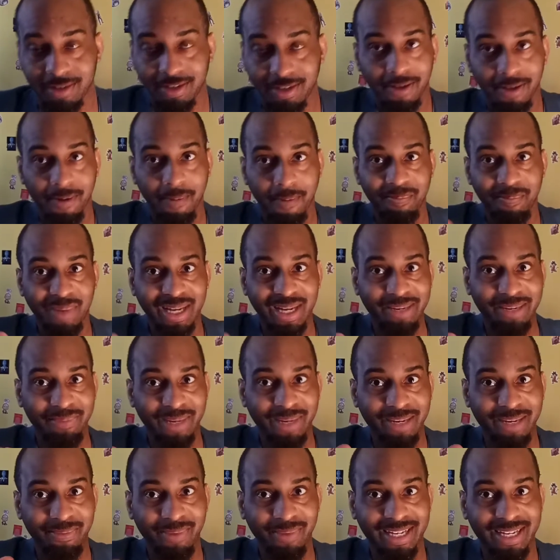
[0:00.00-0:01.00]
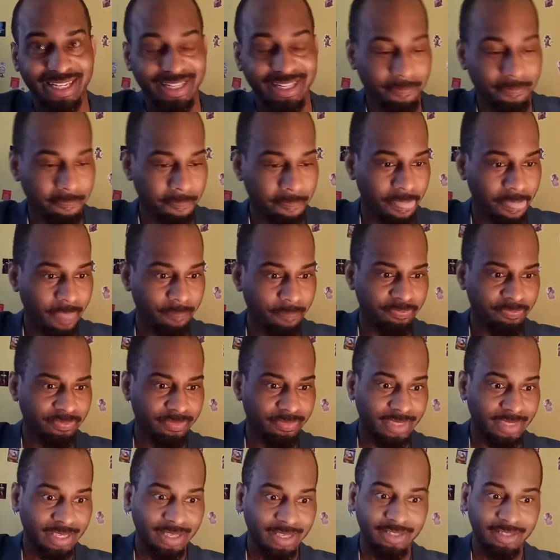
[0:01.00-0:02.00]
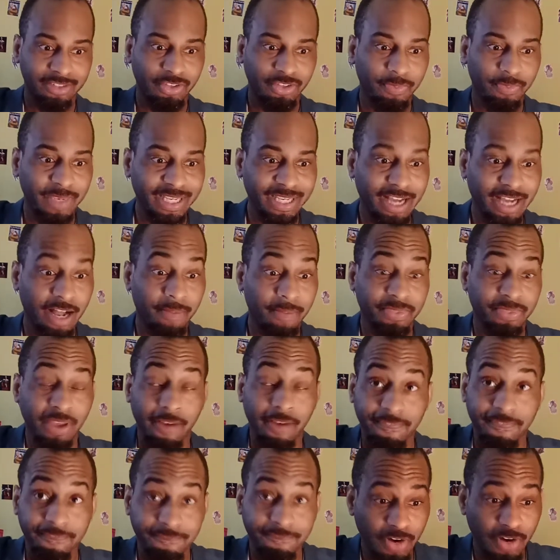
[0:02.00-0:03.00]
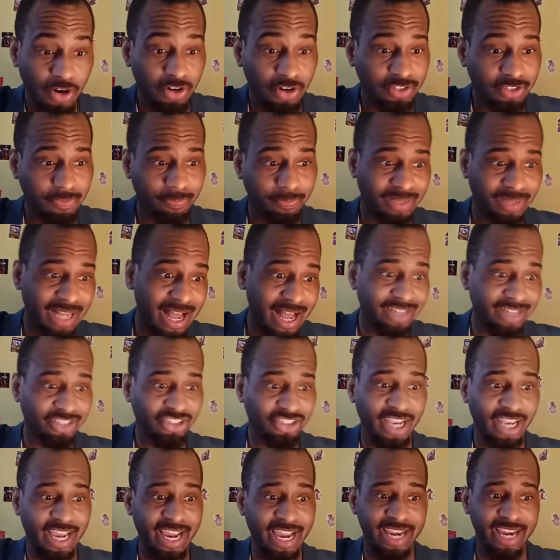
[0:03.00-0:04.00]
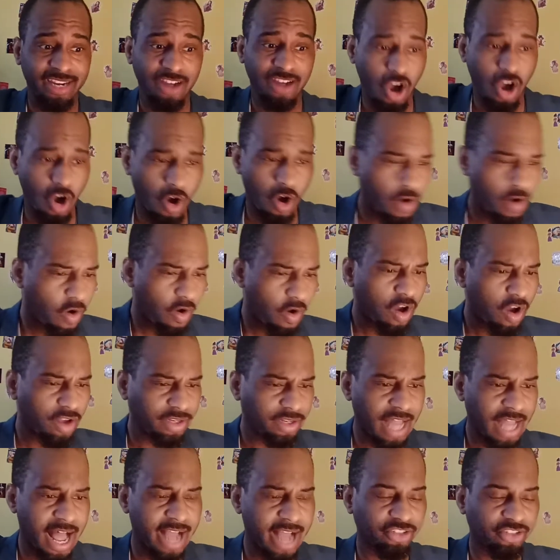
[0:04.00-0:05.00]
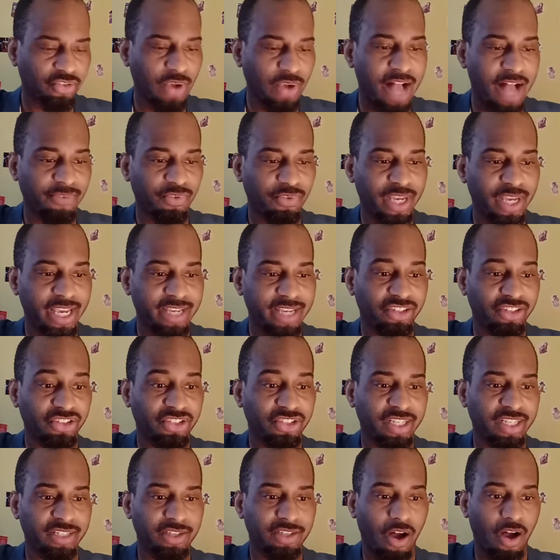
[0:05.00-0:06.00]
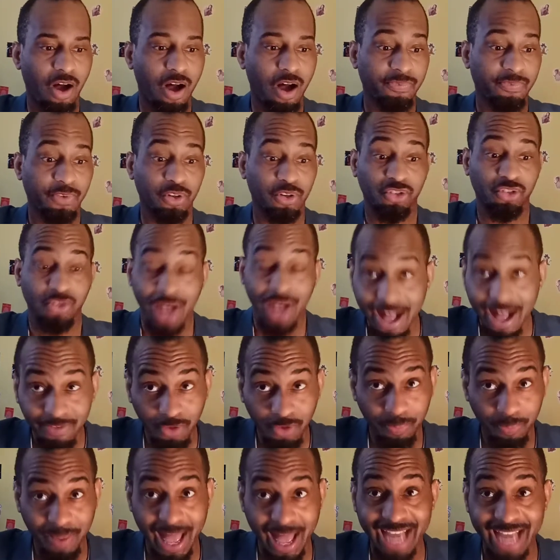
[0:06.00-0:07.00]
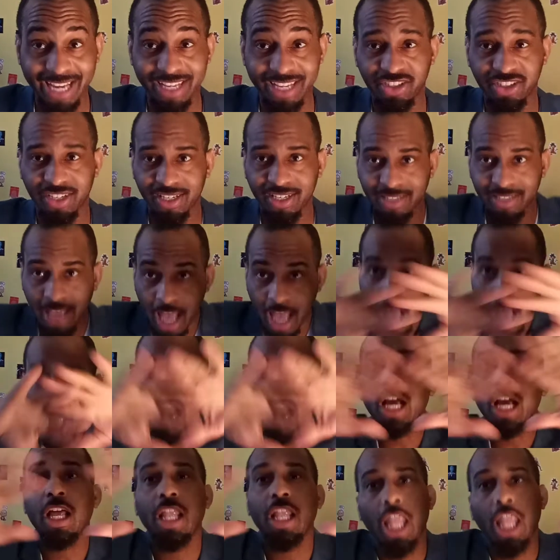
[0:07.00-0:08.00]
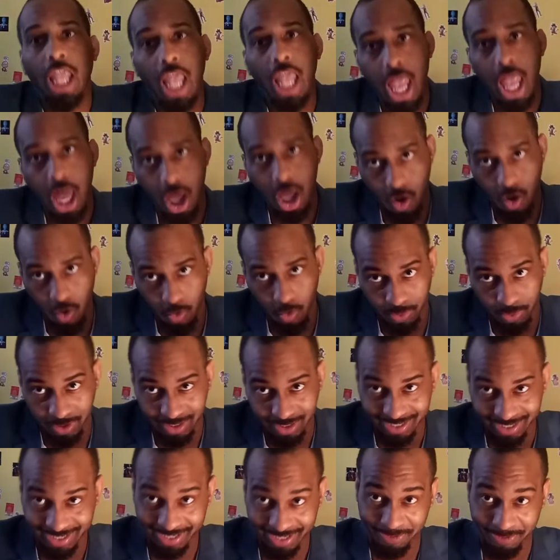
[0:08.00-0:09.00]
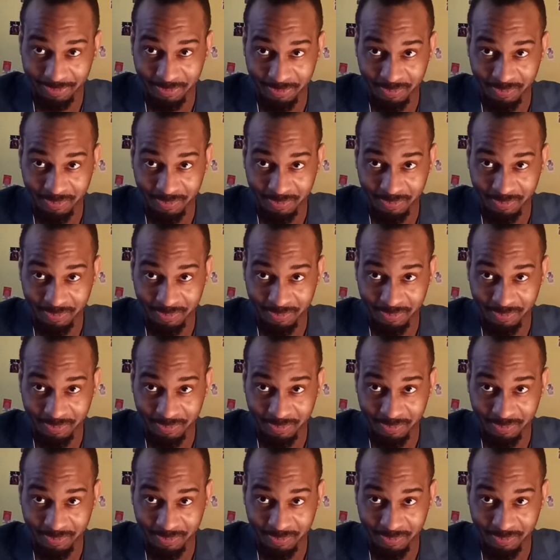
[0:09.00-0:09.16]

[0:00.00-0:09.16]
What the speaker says: money, to become the first blockchain online travel agency to offer travel packages globally.